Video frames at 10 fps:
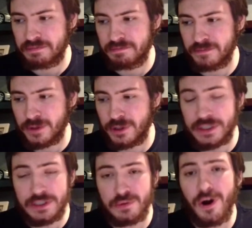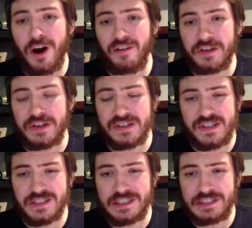looking to
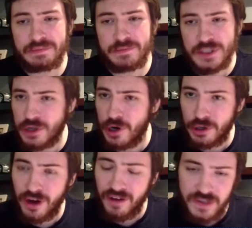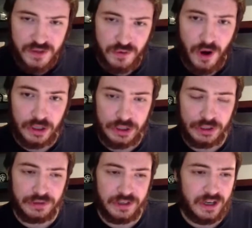obviously start off
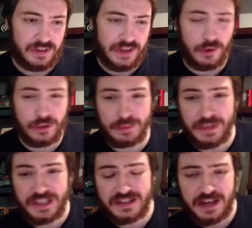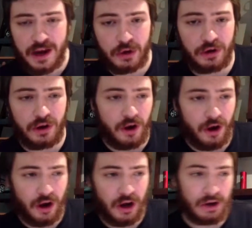stronger. They only missed out
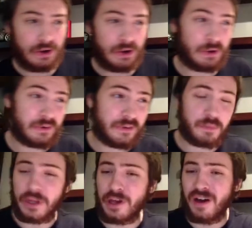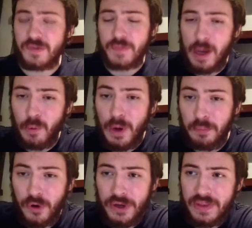on the playoffs by 1
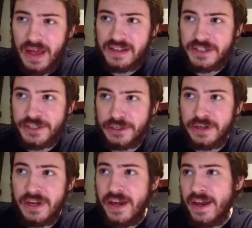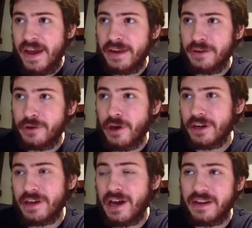point last year, and you gotta
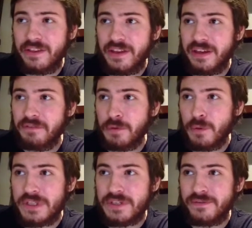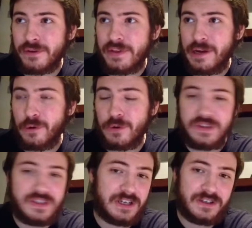kind of think, if it wasn't for that
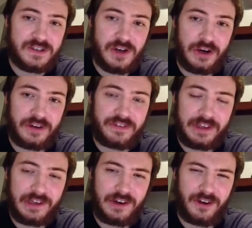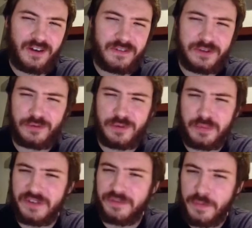0-6 start, if they get off to a
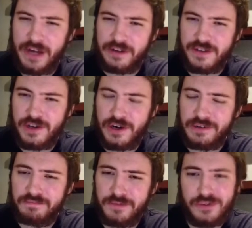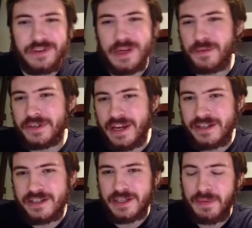bit of a better start, do they
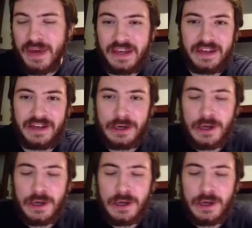potentially make it in